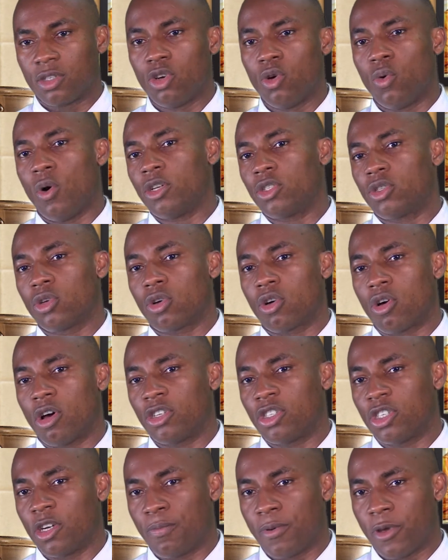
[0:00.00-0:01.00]
you want to
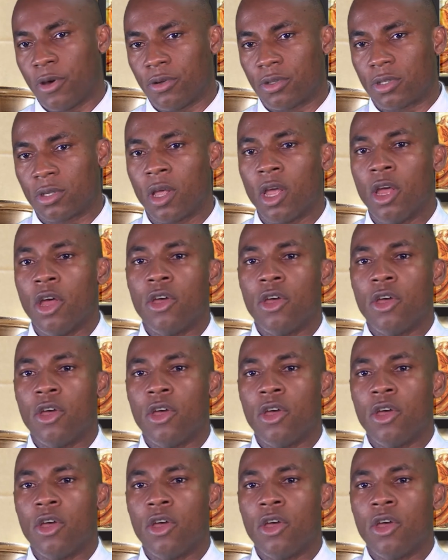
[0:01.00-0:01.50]
contribute,